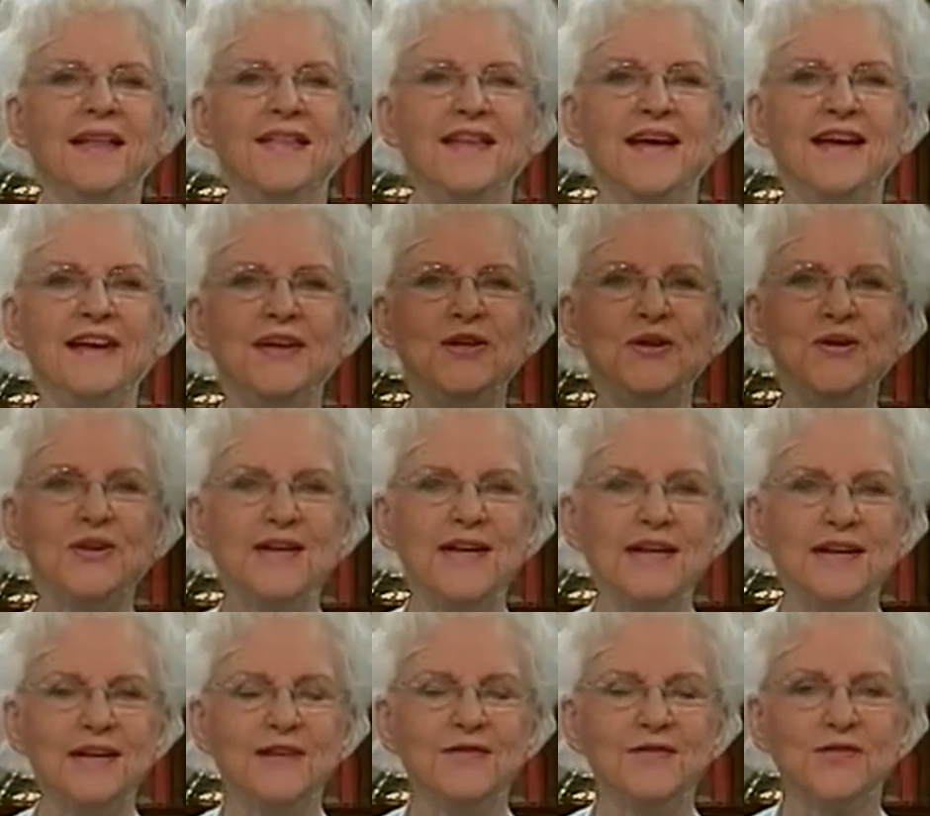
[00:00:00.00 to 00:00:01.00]
Thank you
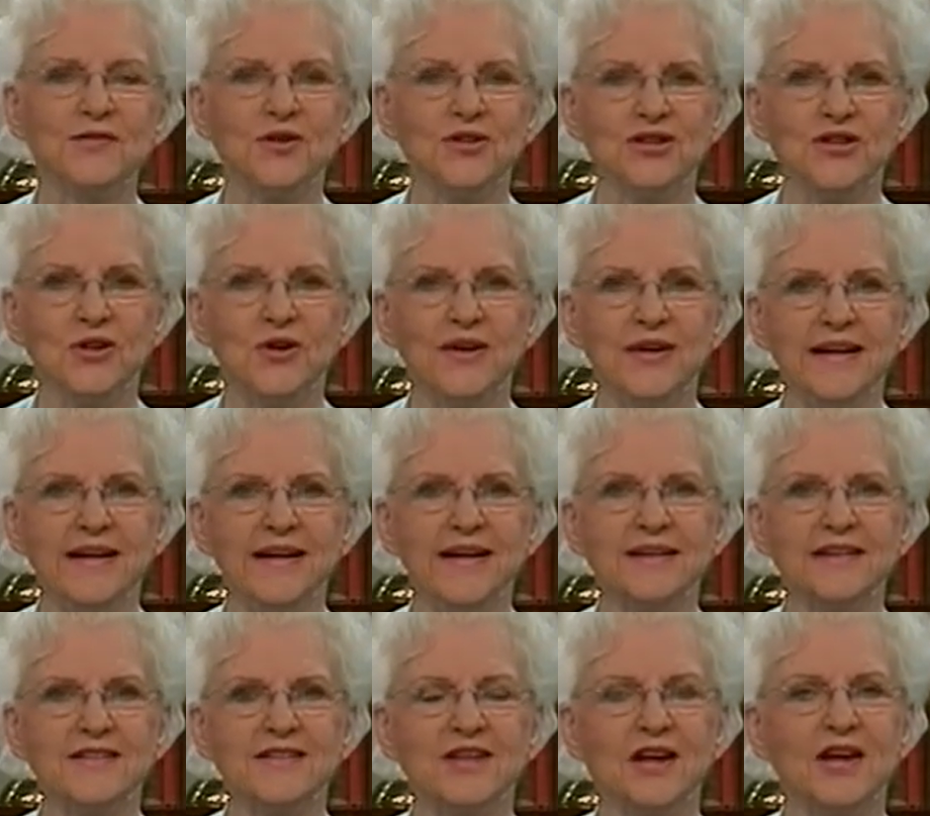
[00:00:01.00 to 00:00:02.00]
again for joining
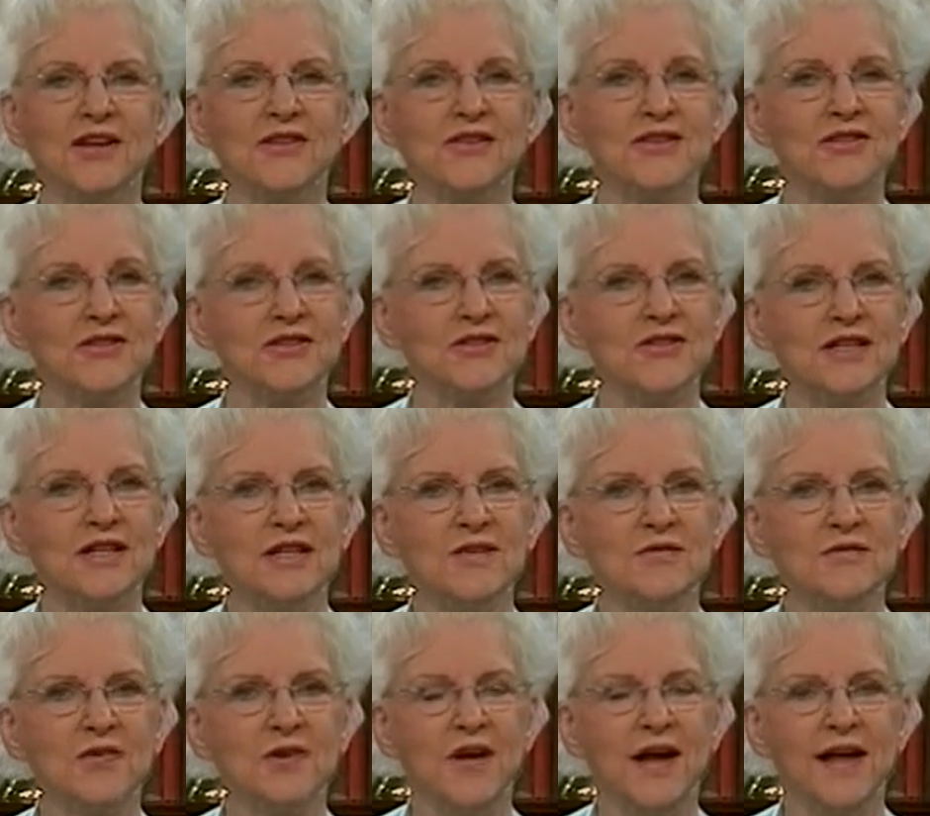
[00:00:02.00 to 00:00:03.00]
us on Searching
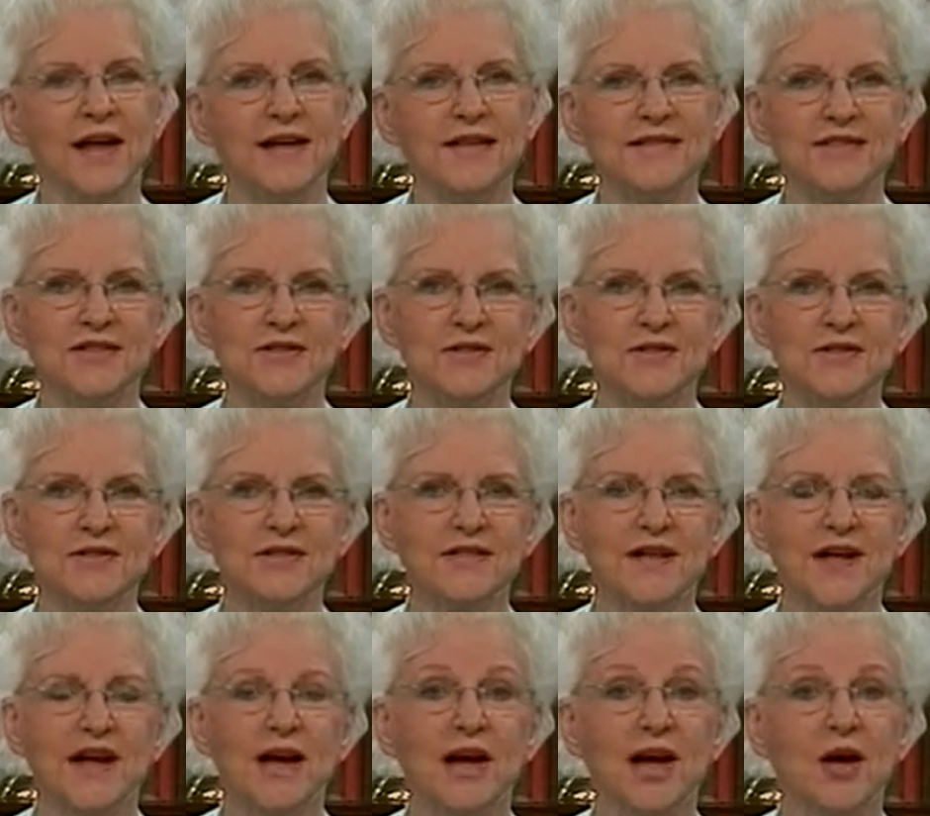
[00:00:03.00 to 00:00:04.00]
for Answers,
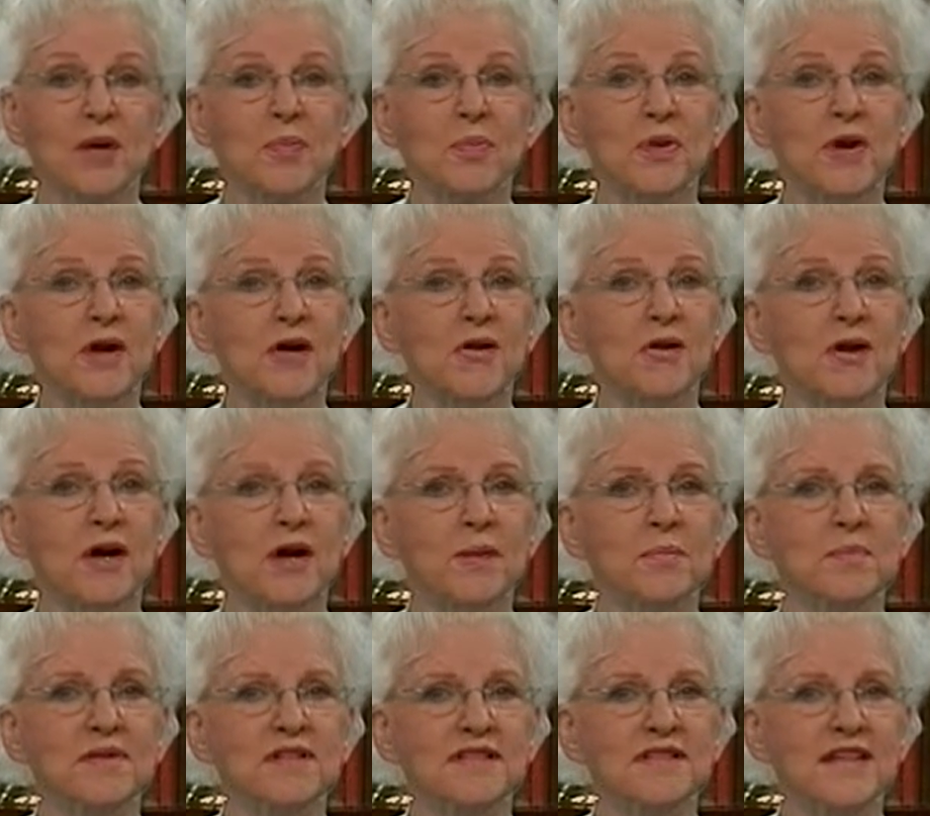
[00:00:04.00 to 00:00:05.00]
a program
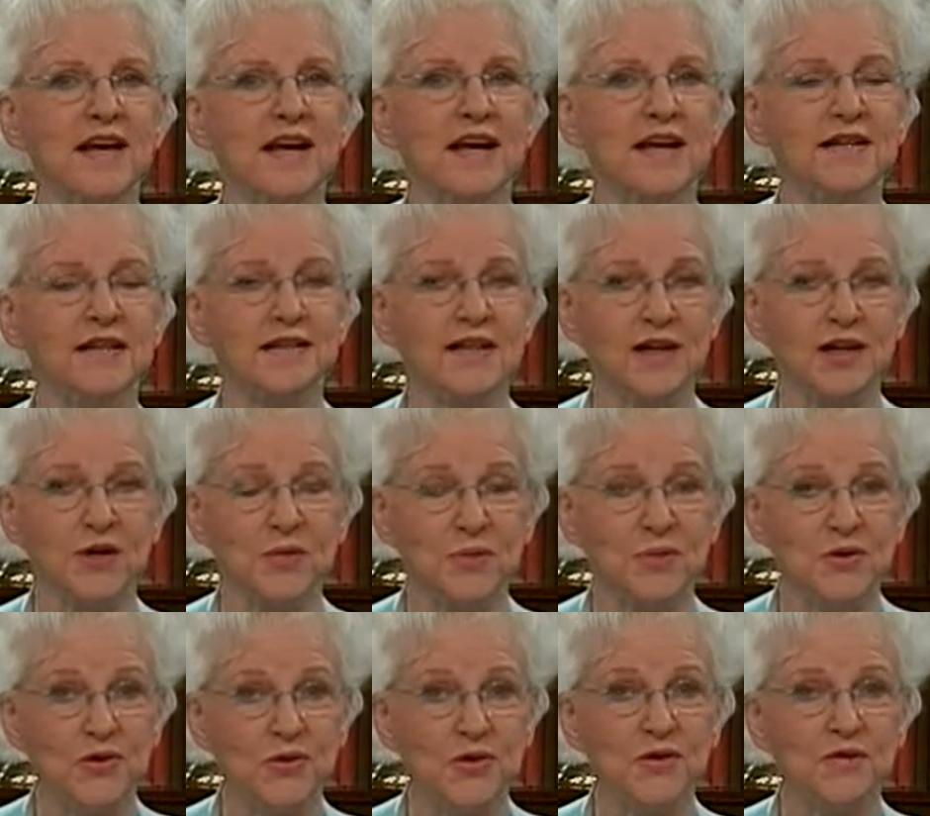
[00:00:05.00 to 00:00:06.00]
designed to help
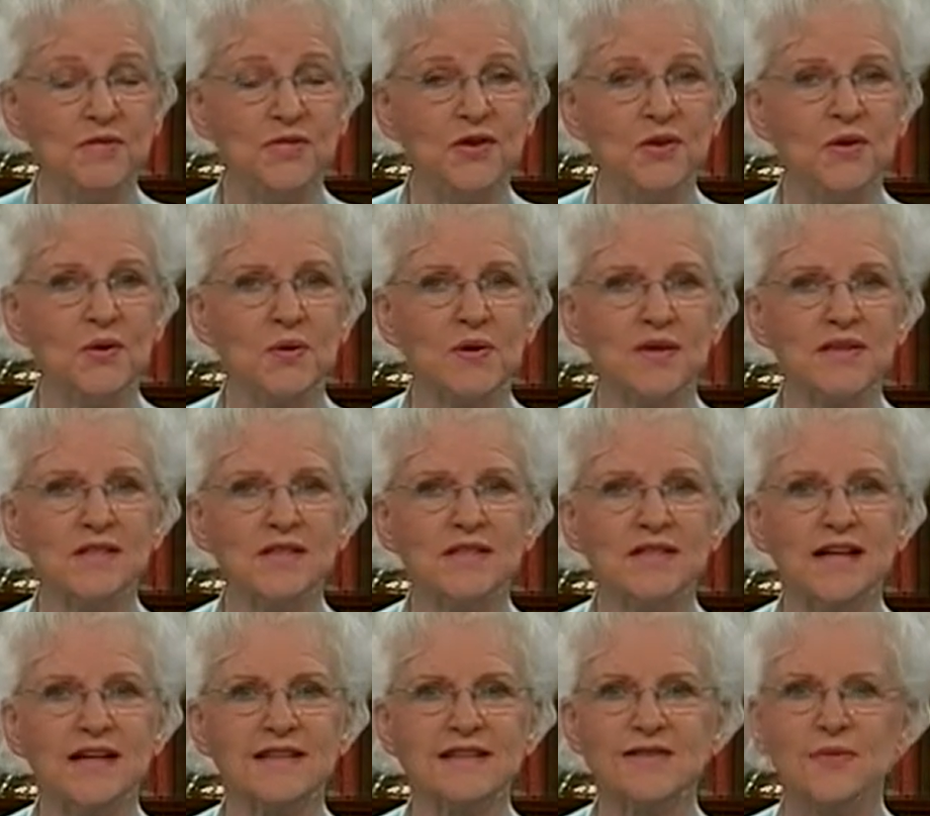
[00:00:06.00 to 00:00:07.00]
you, the viewers,
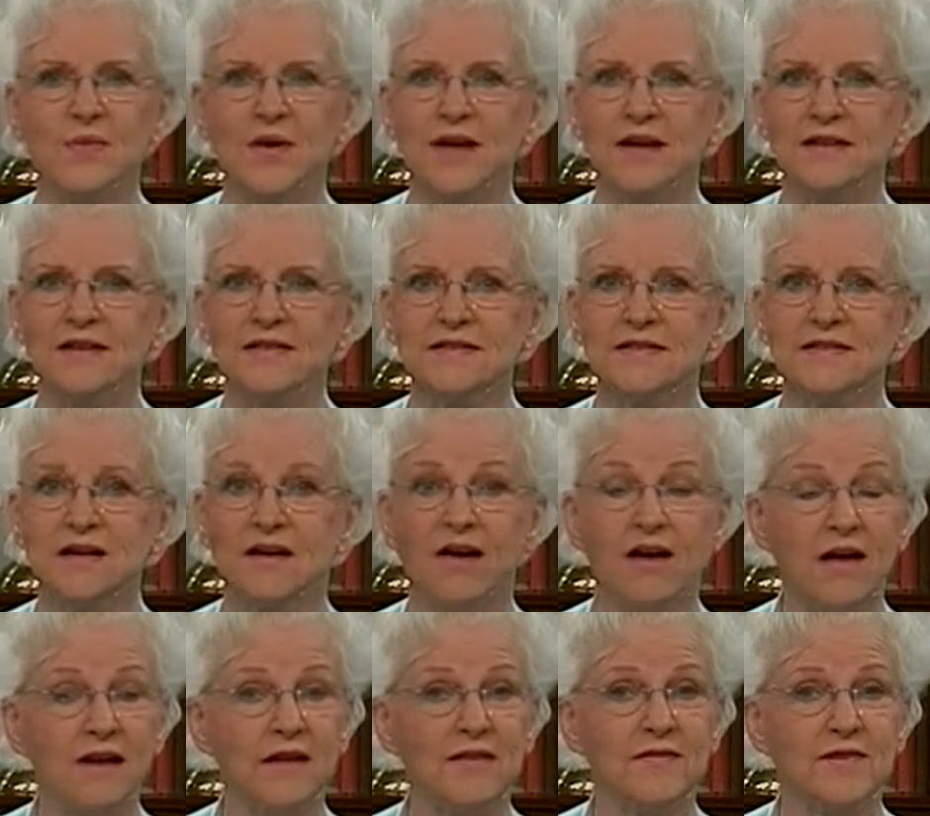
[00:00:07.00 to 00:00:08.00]
as well as
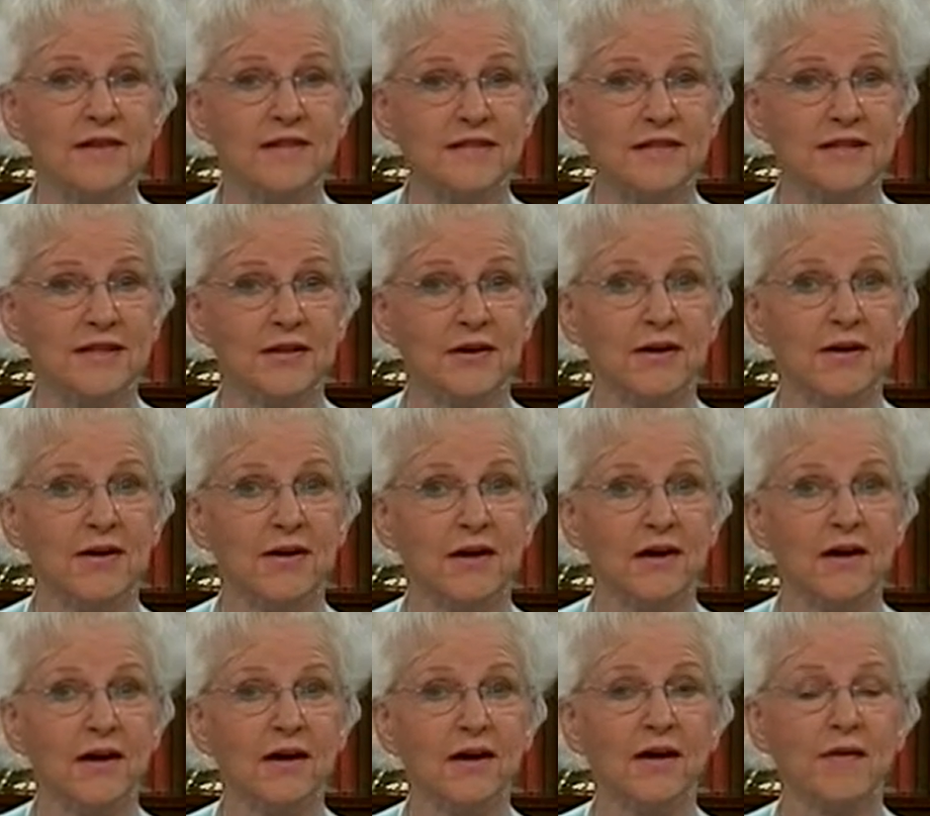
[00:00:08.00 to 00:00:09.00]
all of us here
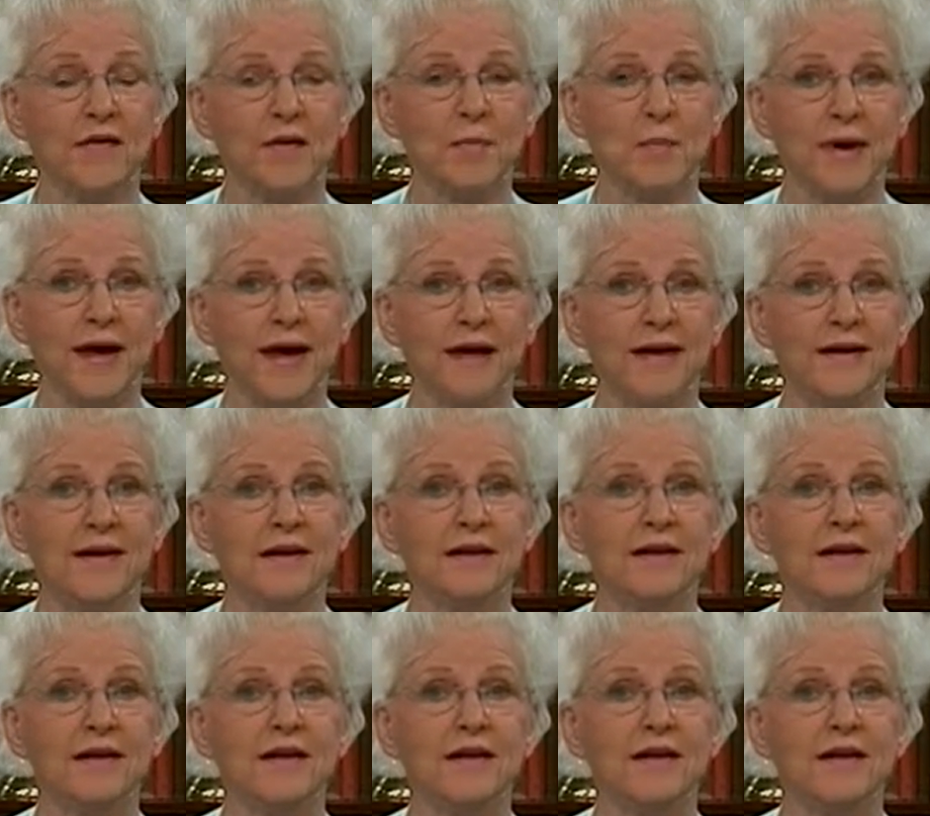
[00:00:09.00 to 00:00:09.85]
on the panel,